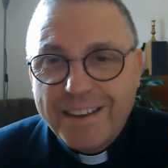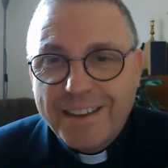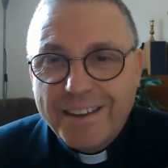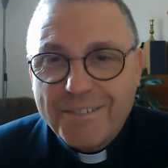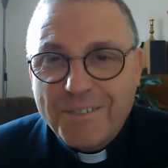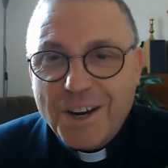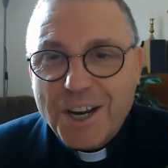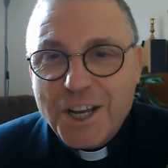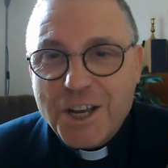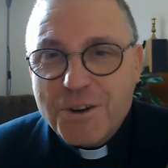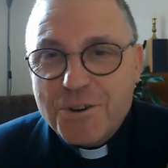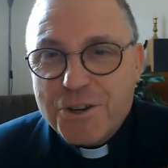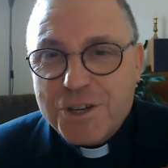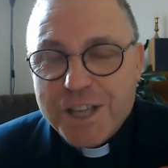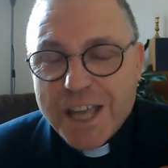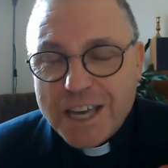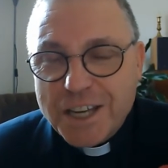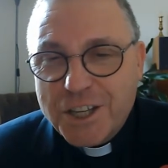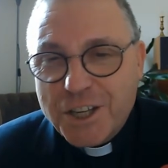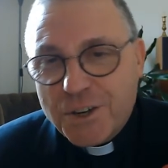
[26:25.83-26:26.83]
Well, a huge
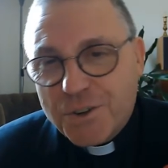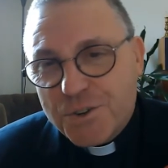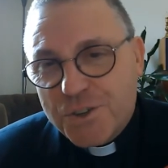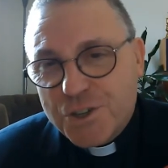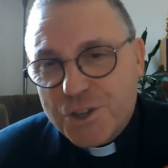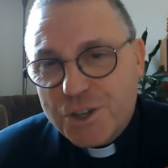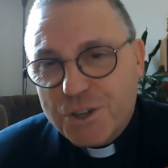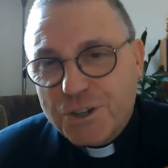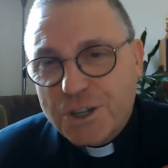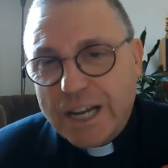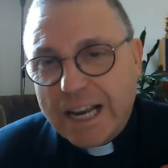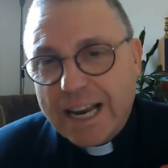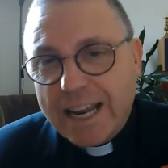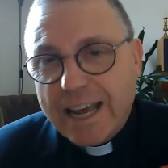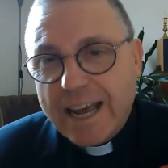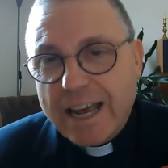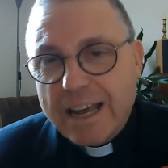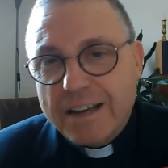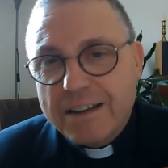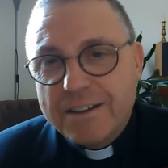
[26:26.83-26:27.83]
thank you to
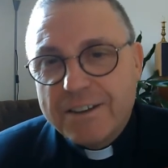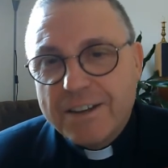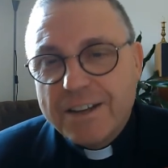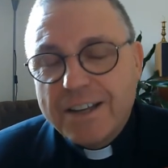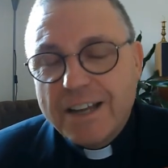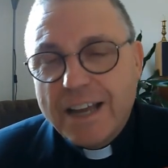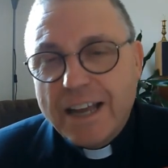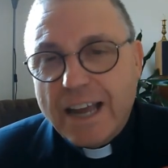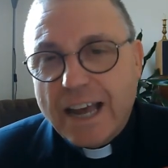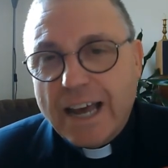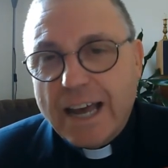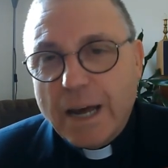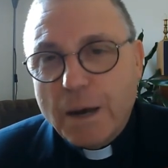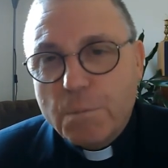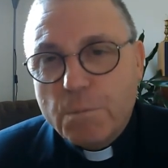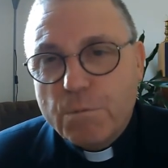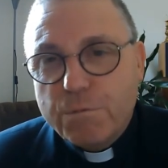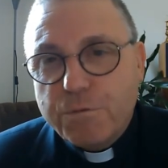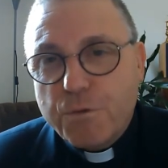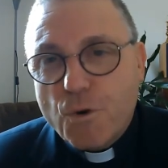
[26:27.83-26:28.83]
Claire
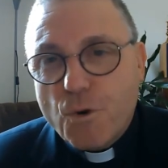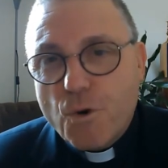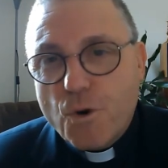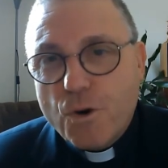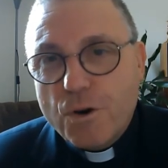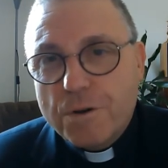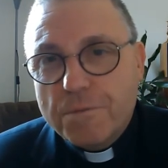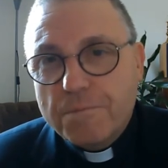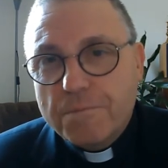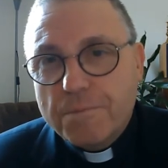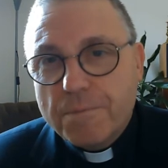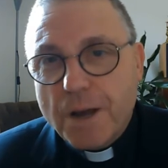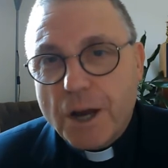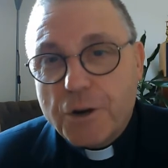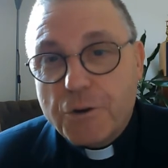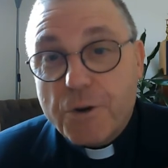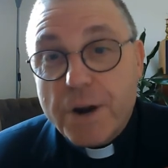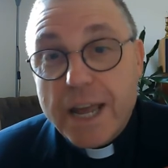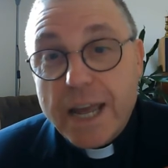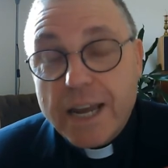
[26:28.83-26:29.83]
for
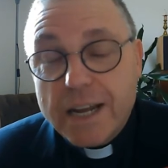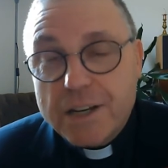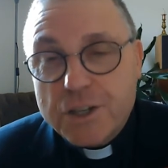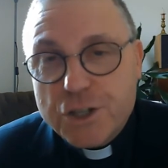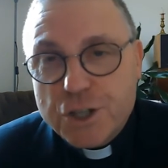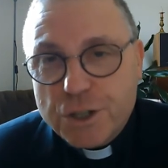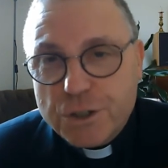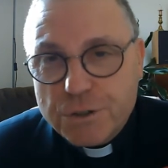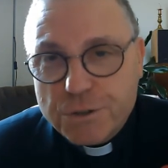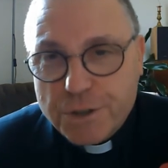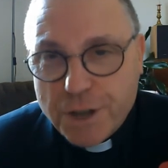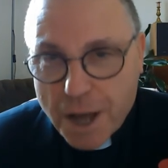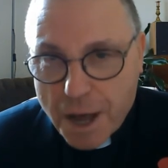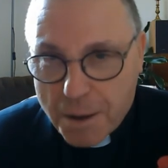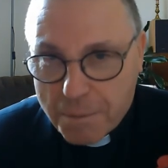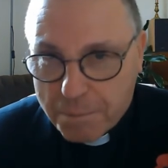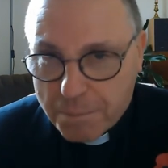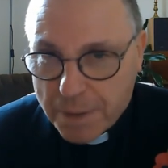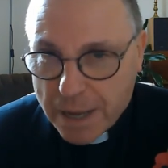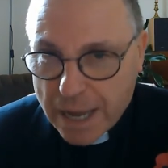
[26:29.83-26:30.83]
agreeing to
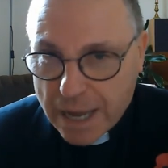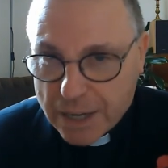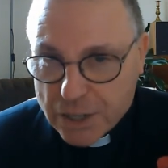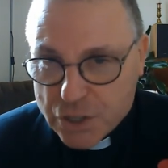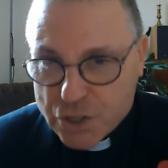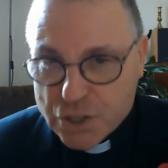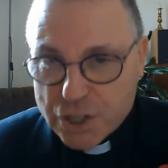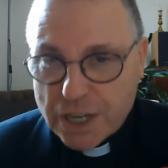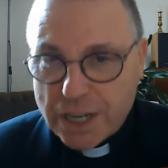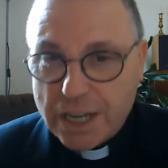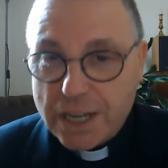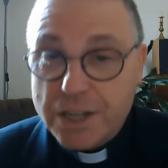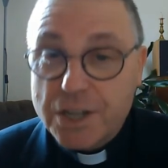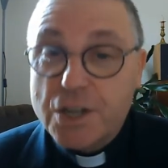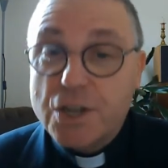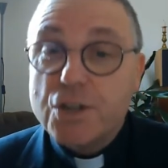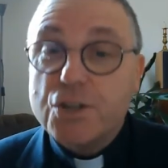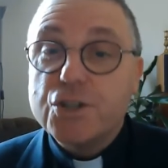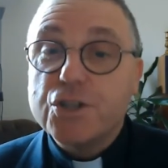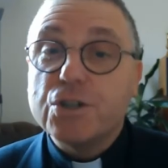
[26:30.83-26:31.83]
come and
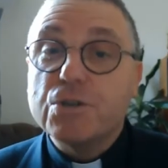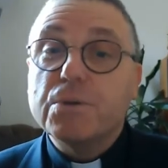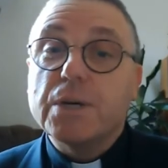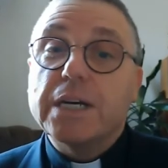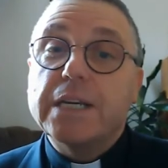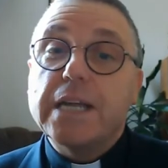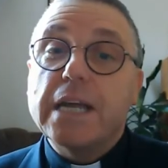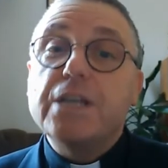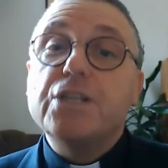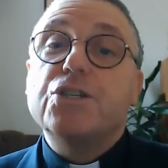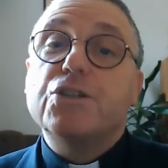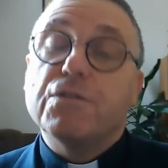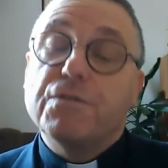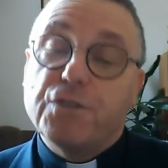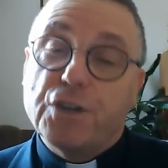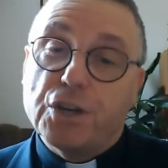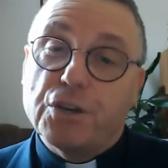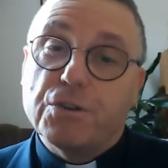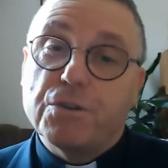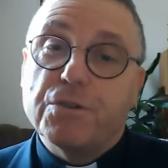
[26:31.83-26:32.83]
do an
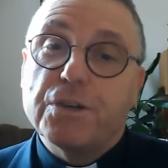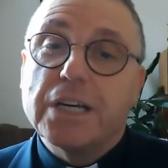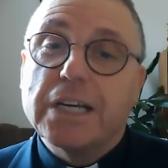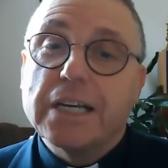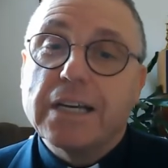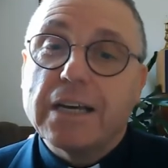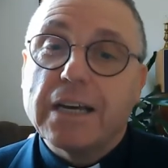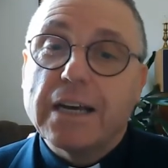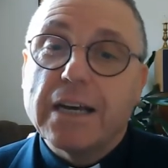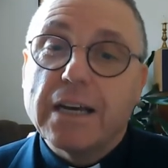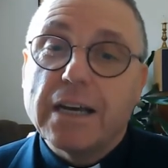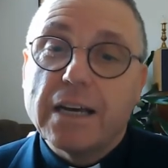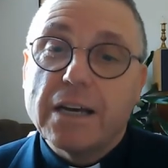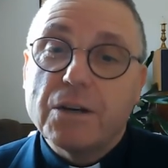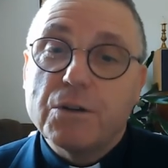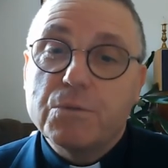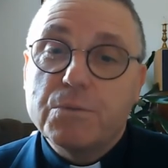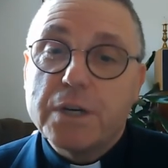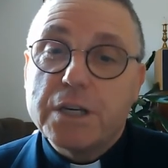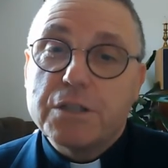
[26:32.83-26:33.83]
interview
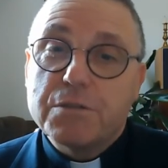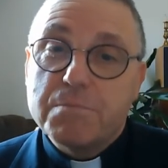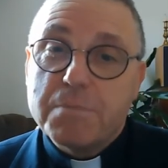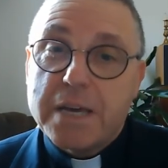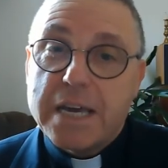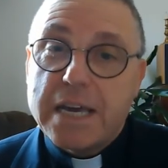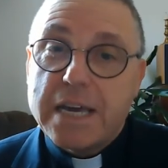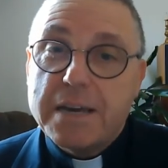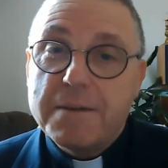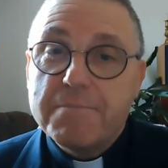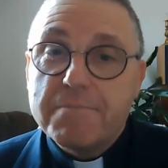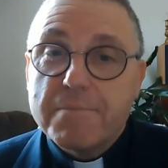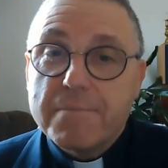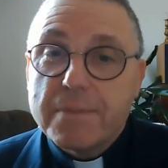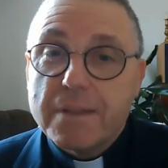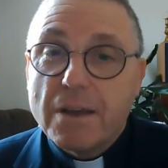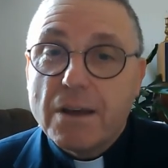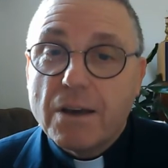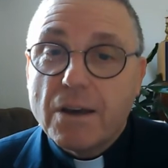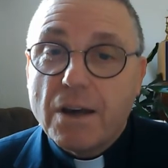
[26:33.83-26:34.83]
with me
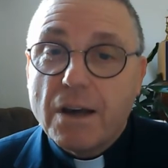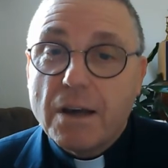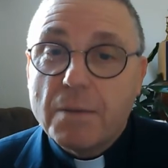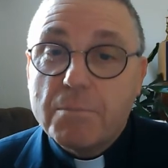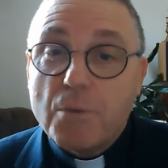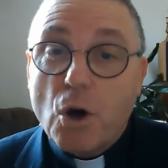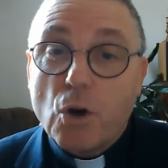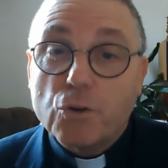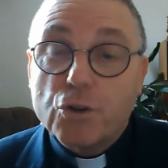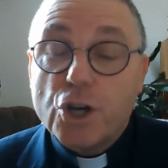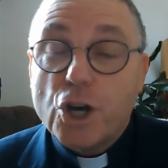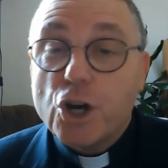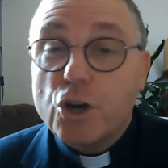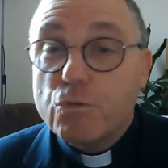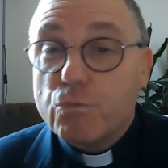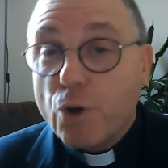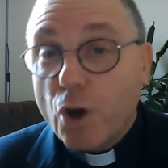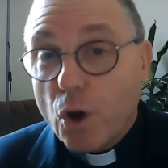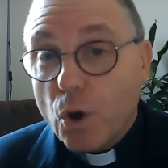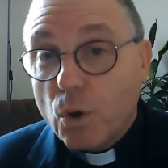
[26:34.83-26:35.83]
on her
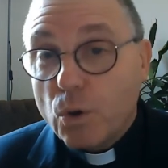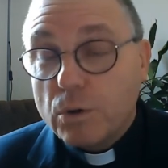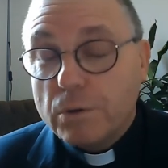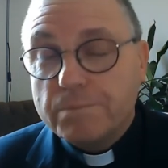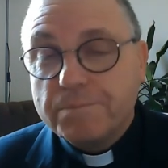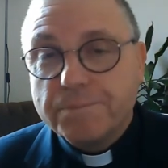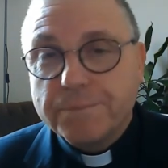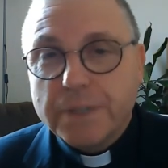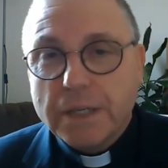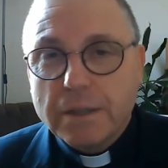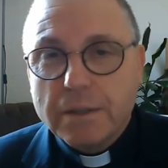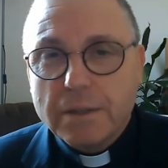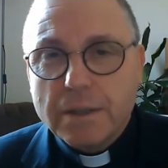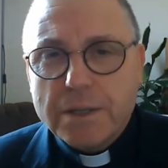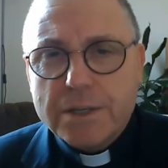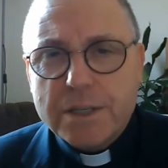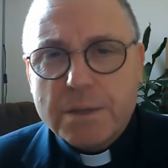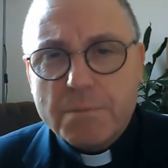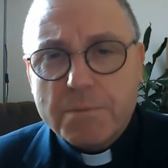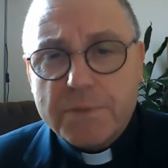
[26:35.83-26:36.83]
role
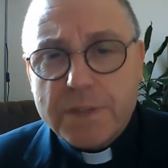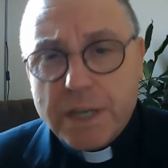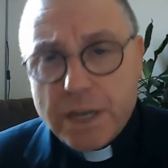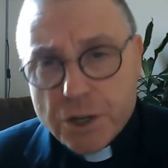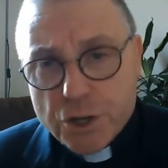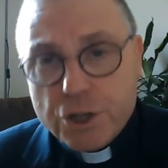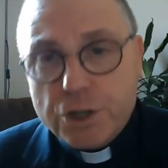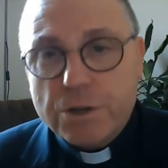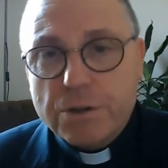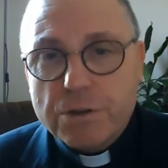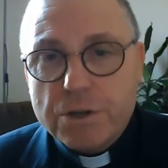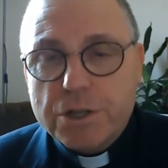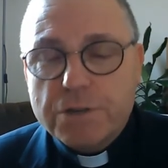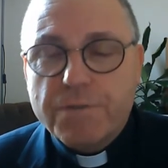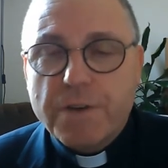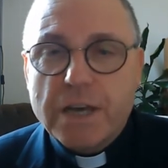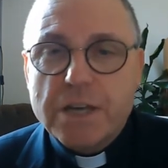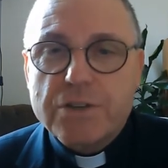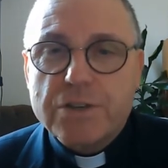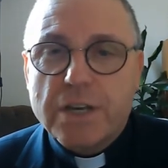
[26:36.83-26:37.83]
and some of the issues
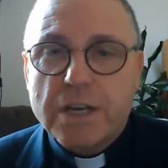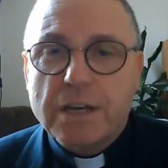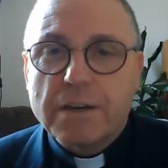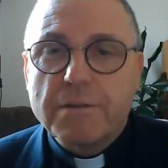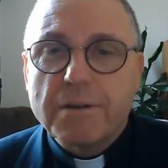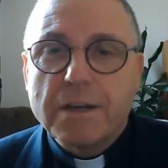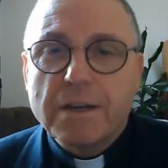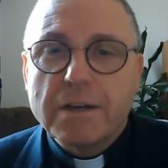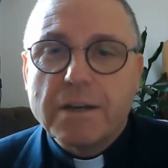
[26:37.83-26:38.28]
facing